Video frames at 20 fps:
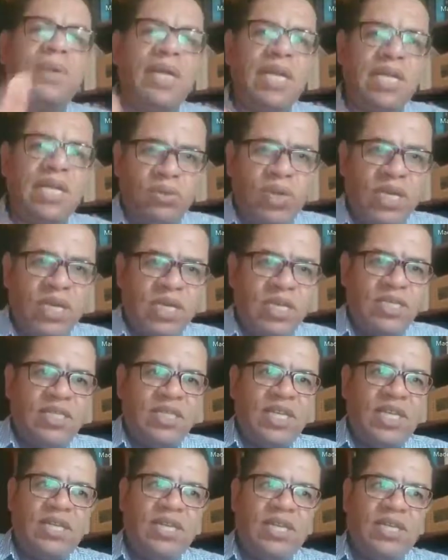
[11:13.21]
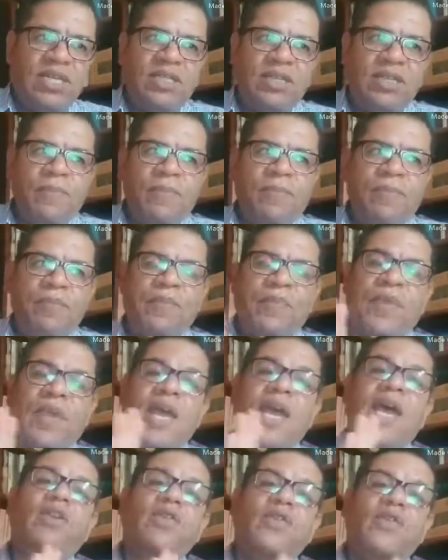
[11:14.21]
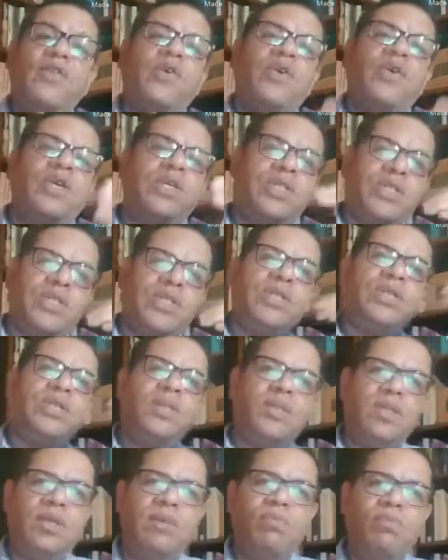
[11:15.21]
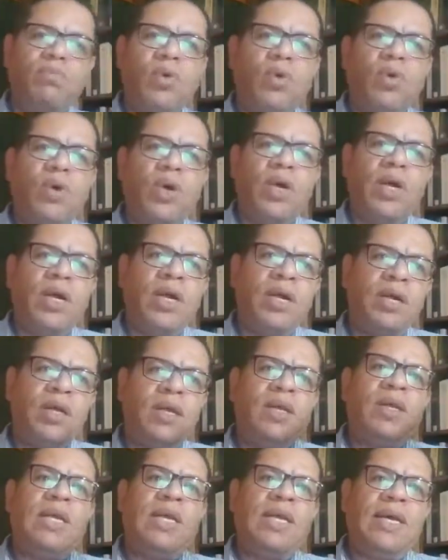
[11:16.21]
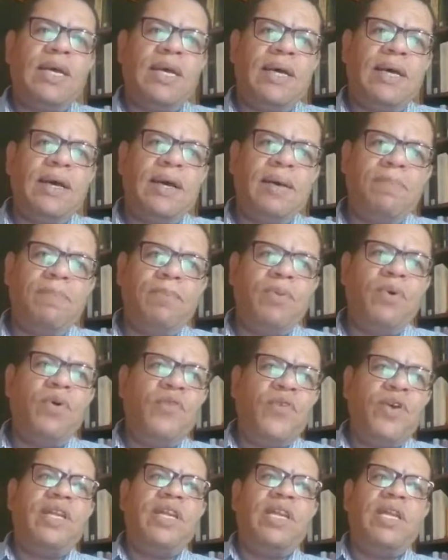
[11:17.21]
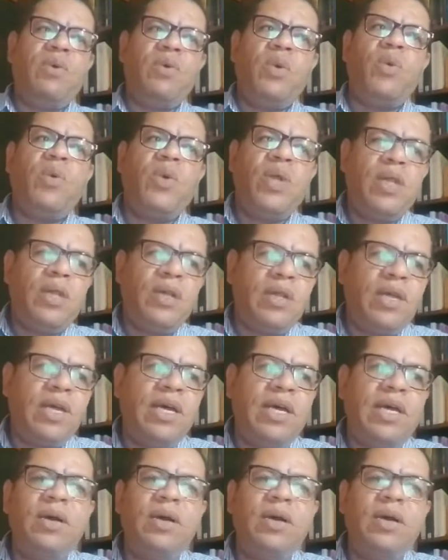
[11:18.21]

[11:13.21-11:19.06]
it, and of course the more perfectly we will retain it.